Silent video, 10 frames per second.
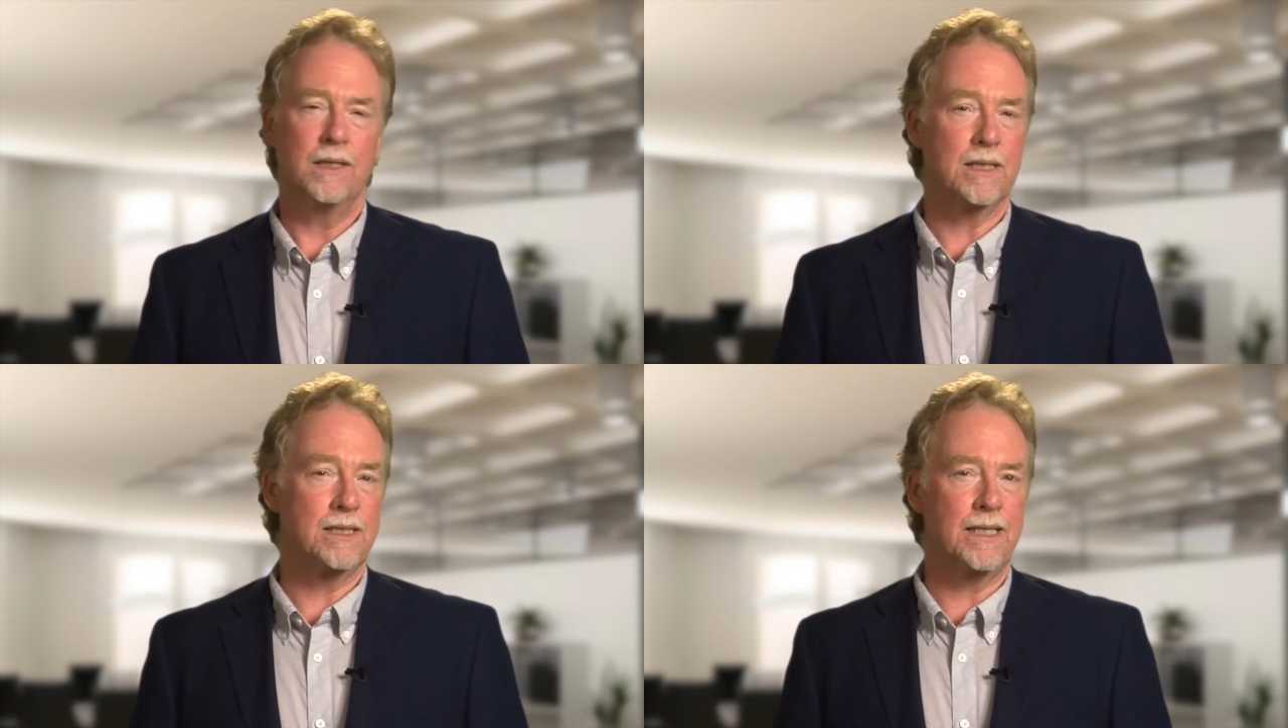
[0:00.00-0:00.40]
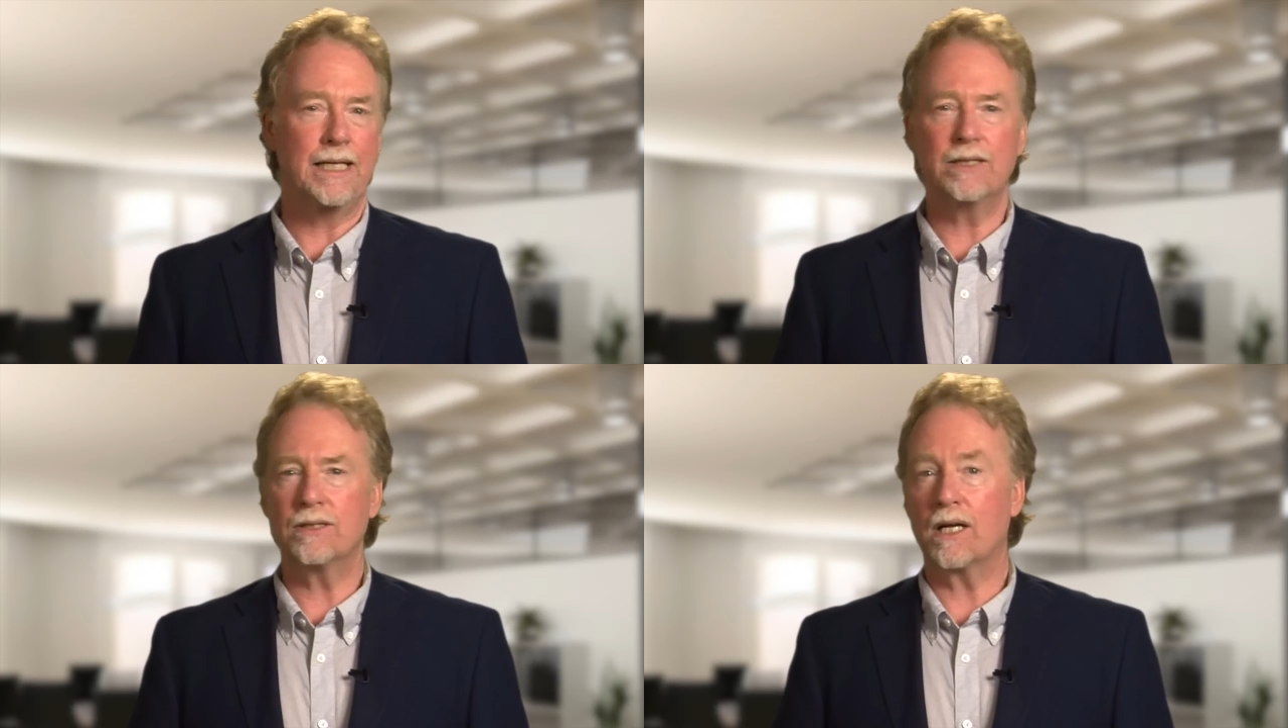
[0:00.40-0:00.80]
a
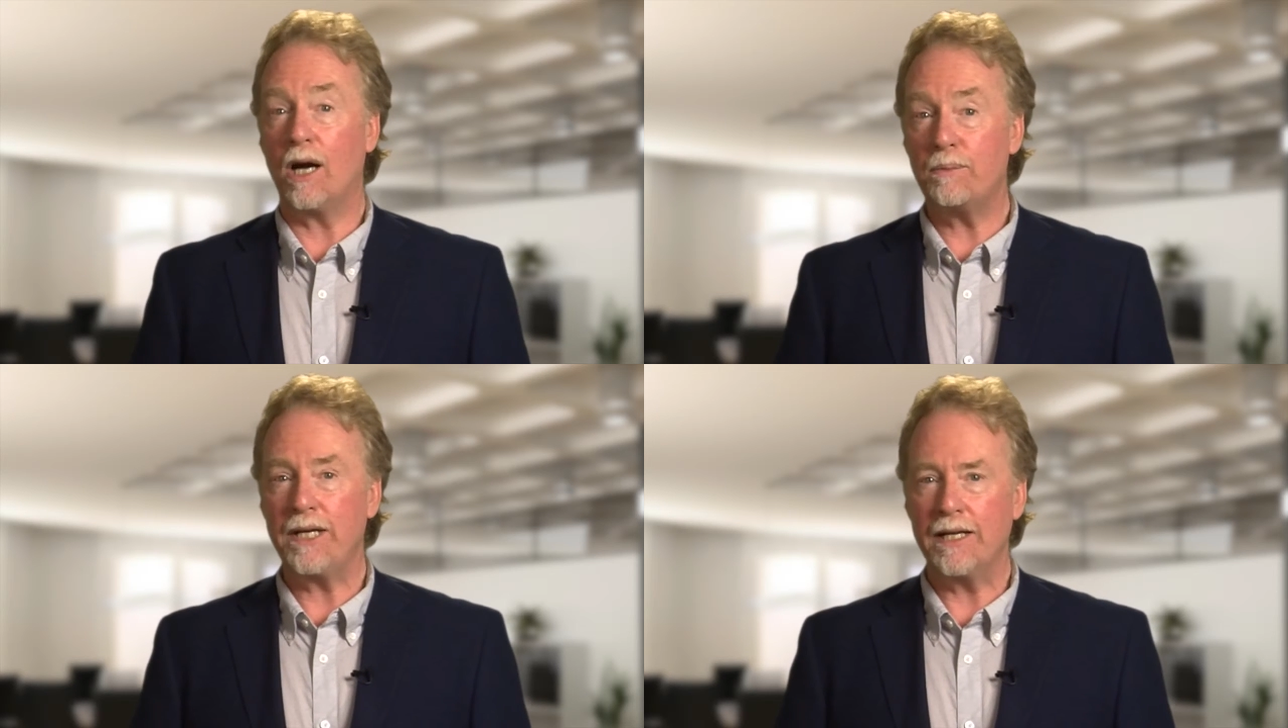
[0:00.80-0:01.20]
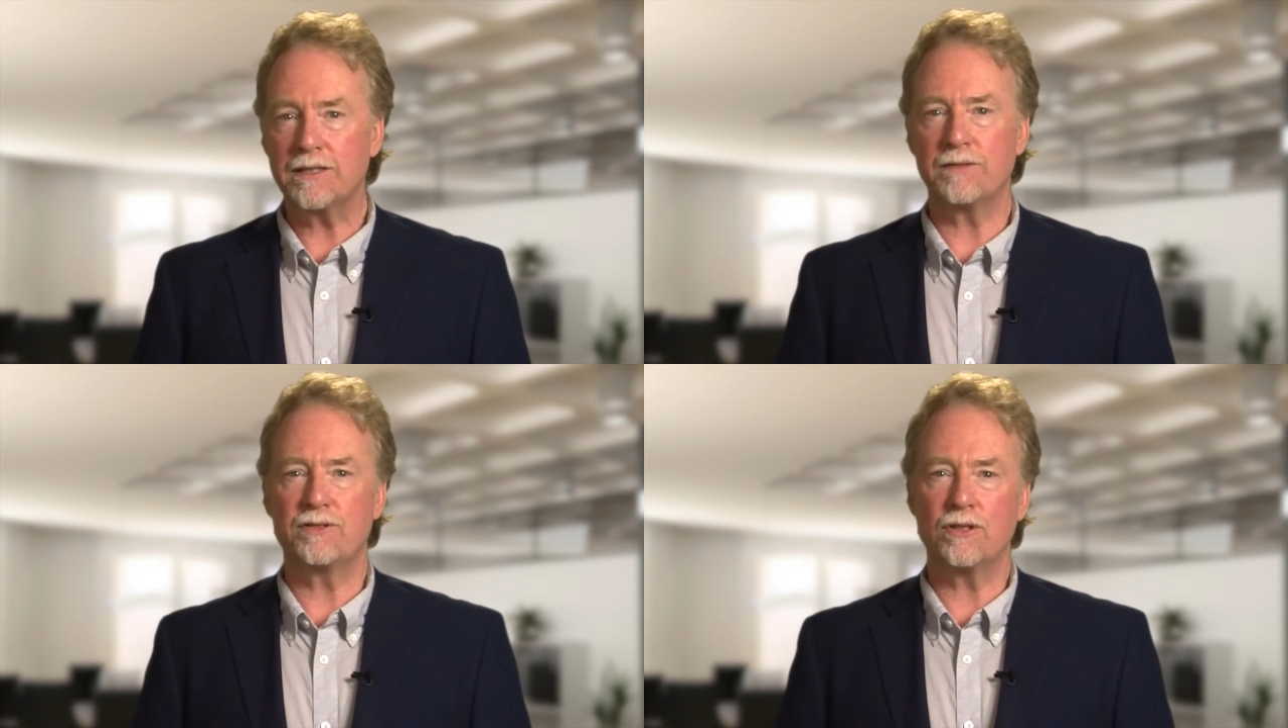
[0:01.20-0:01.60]
single,
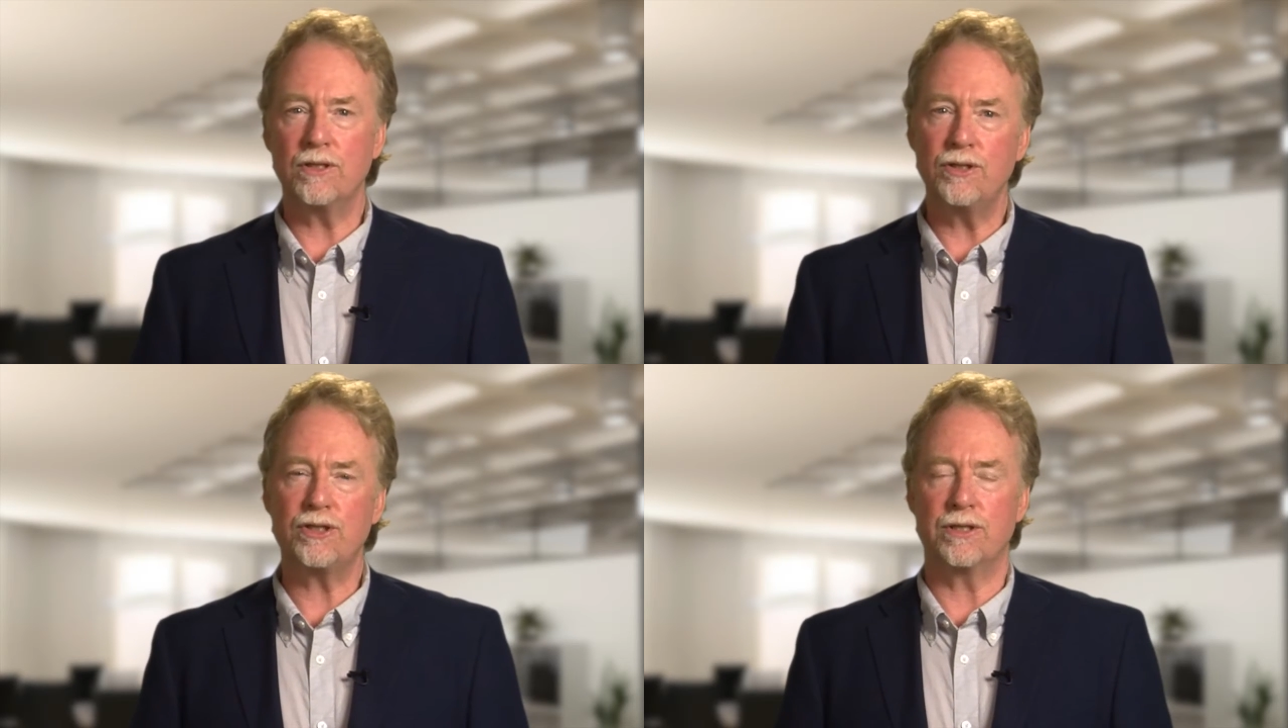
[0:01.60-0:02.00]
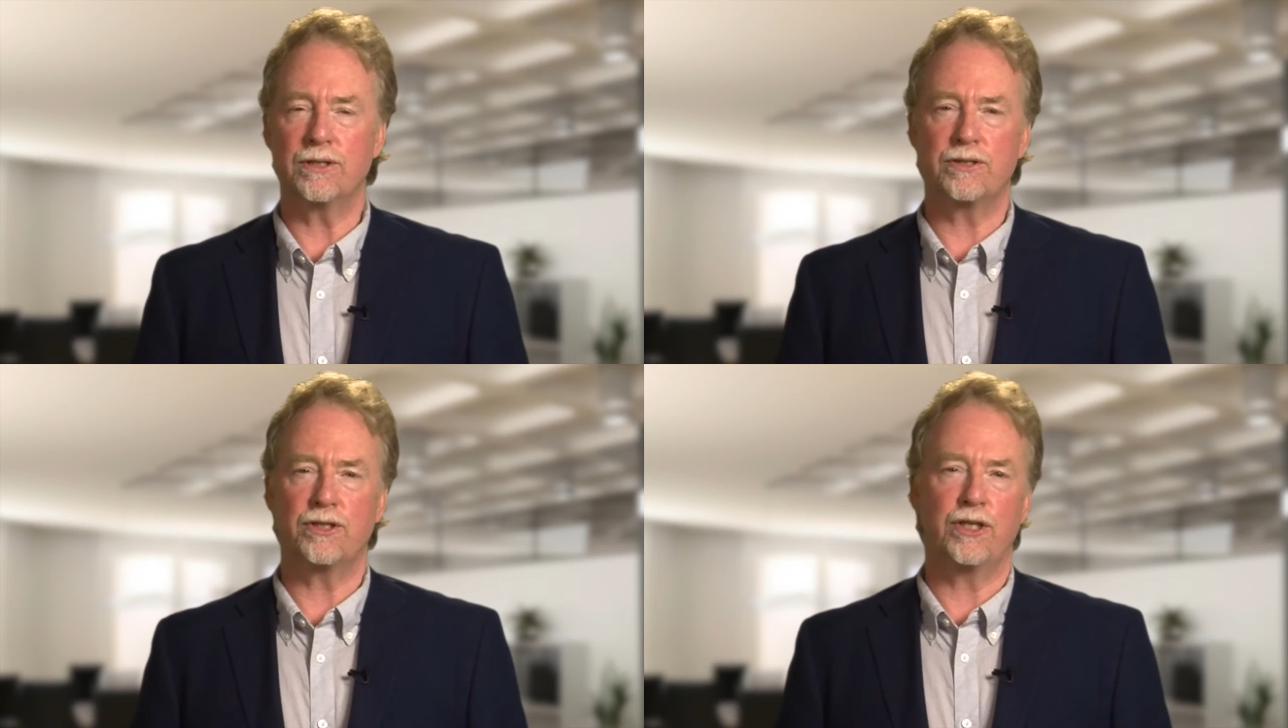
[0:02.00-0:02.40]
comprehensive solution
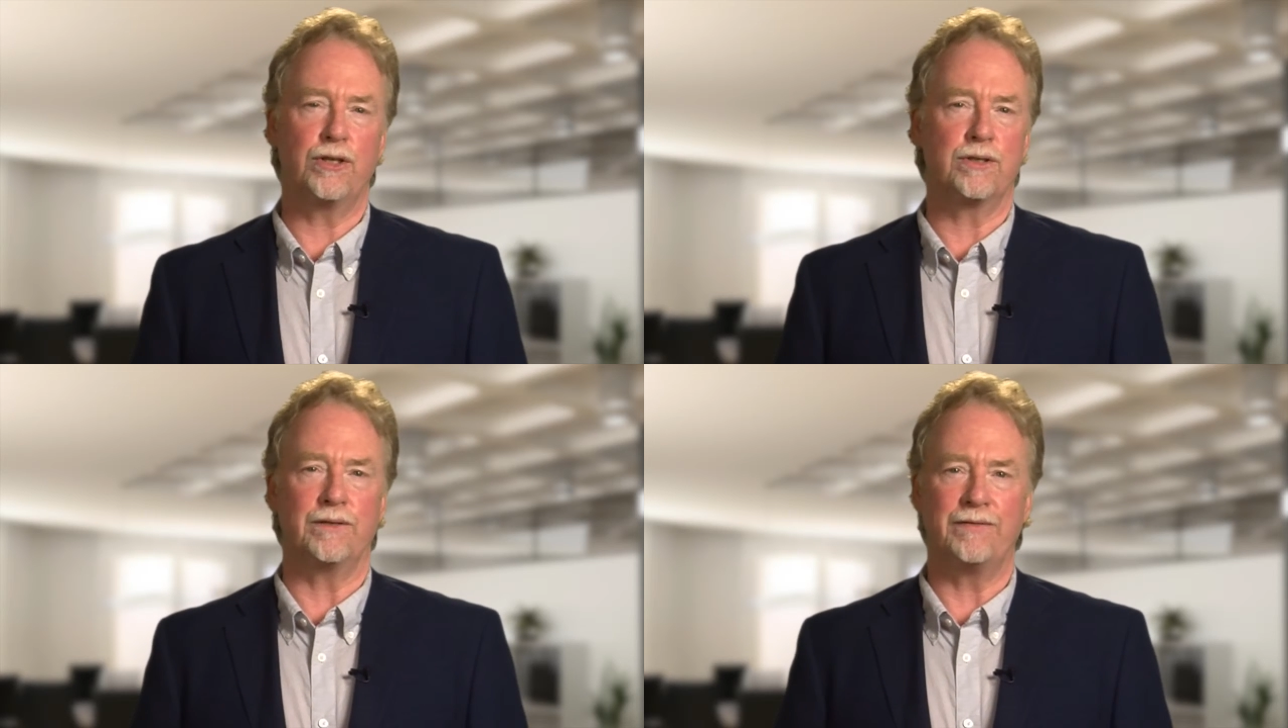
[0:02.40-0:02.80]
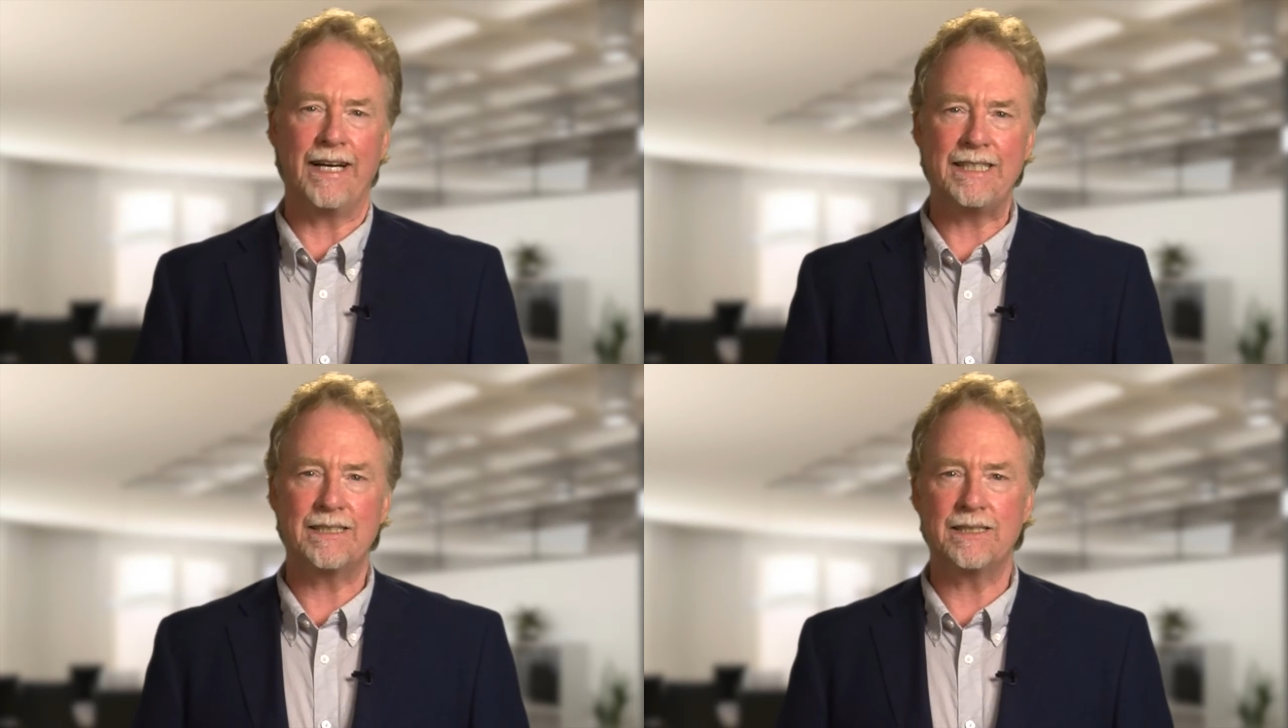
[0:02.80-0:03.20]
to secure
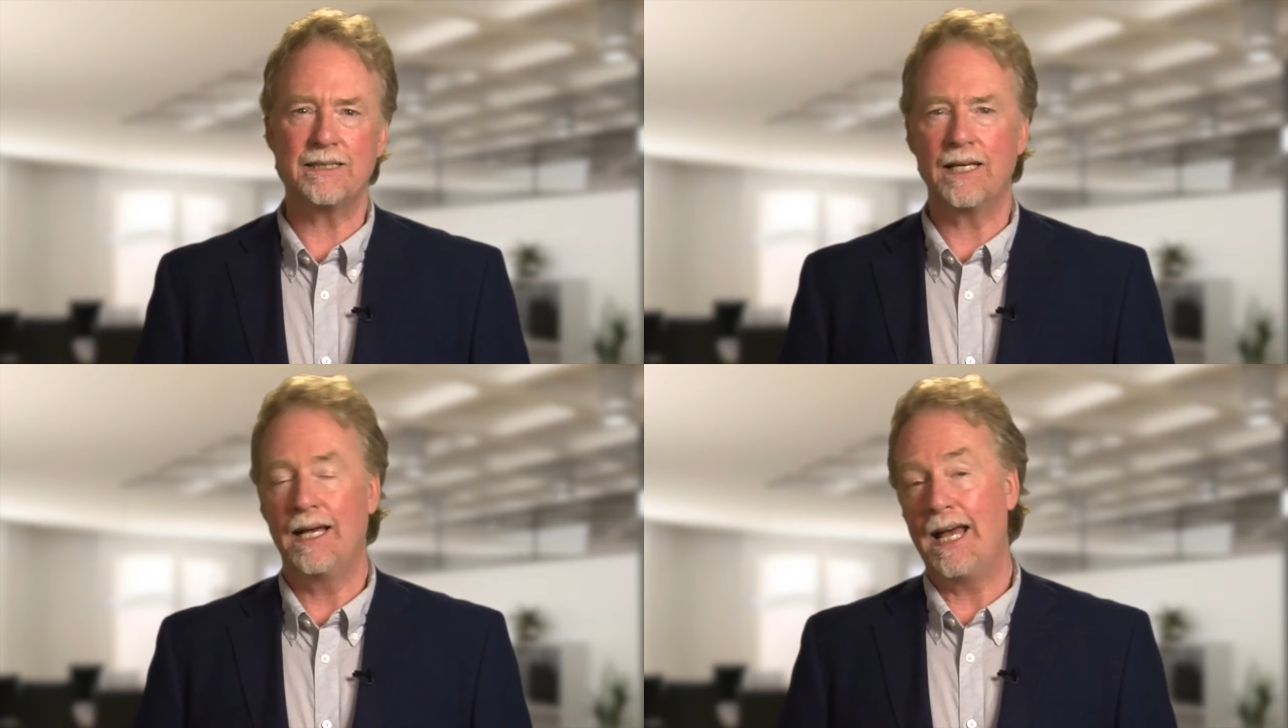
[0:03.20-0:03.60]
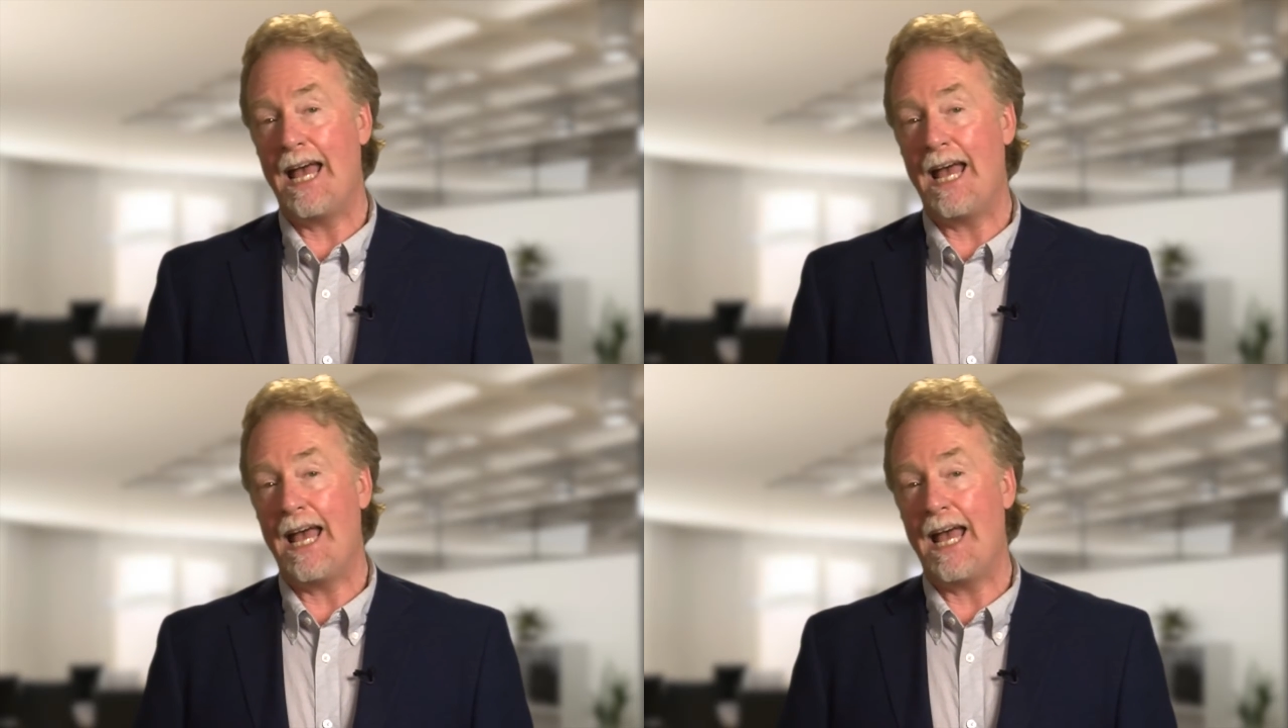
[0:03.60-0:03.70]
devices,